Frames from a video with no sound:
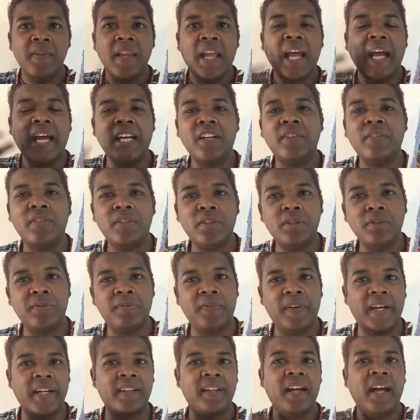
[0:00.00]
Hand over to
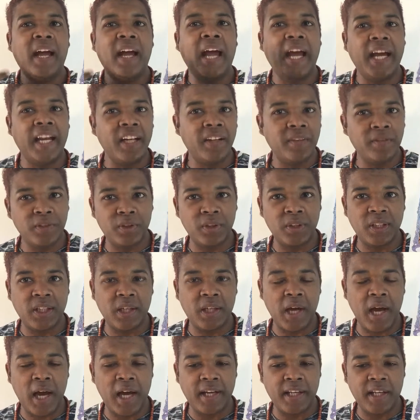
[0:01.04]
faith. Hand over to that
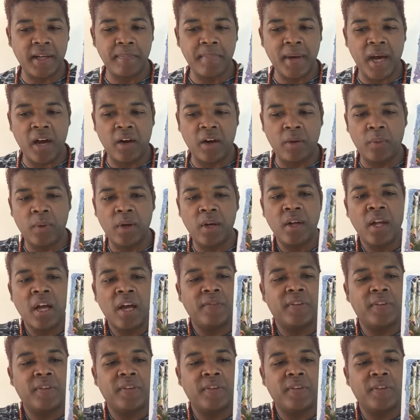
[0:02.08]
higher power.